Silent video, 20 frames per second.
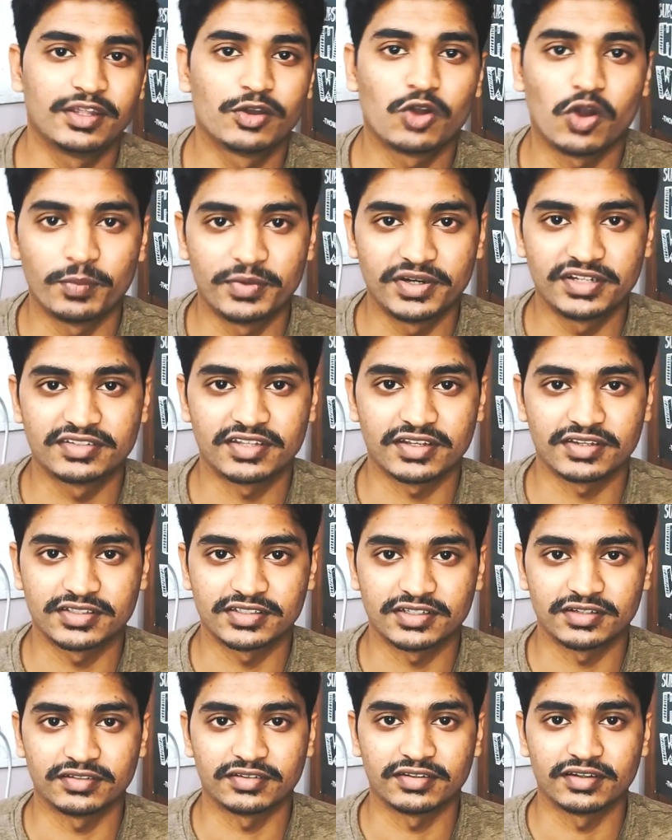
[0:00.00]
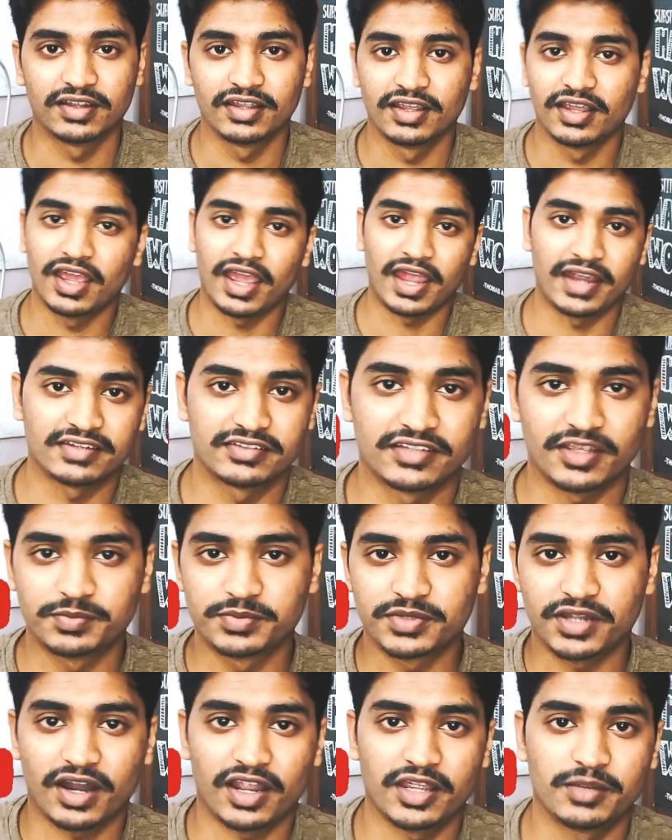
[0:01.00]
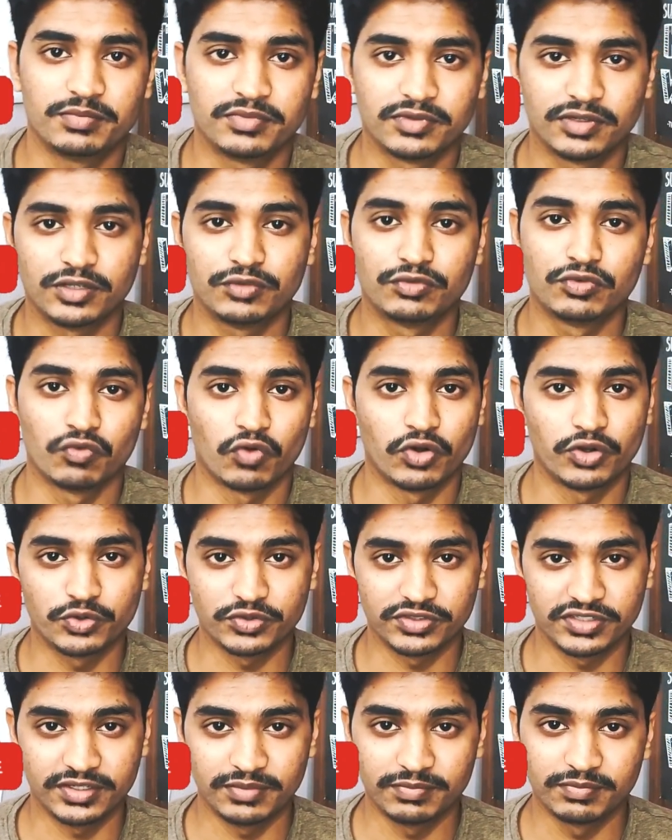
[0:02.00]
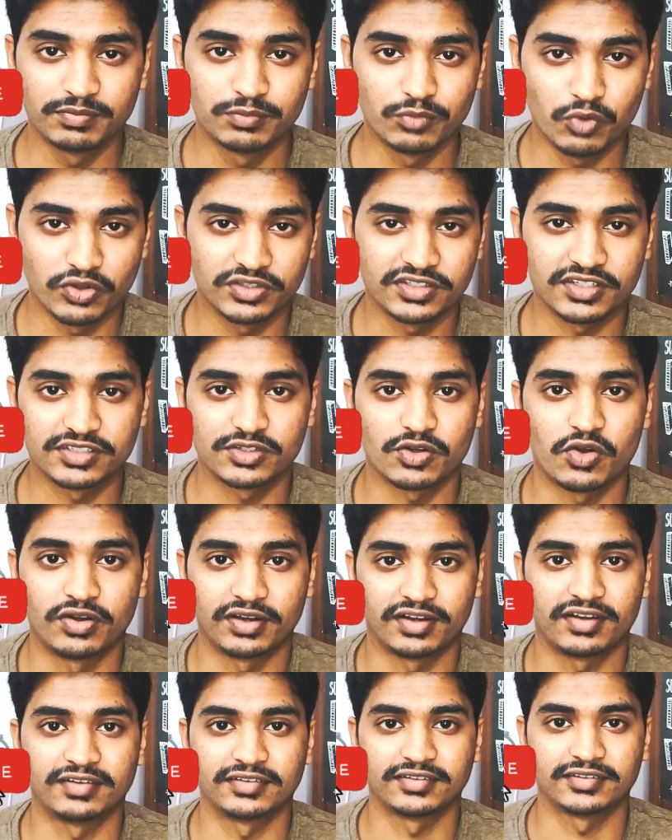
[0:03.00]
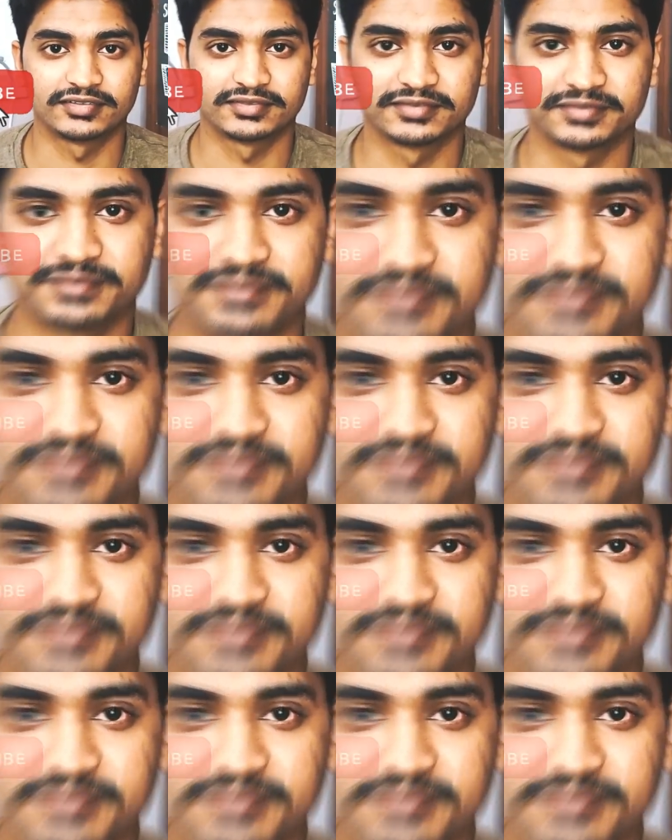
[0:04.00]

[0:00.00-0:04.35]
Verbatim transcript: comment section, and subscribe if you want to see more such content.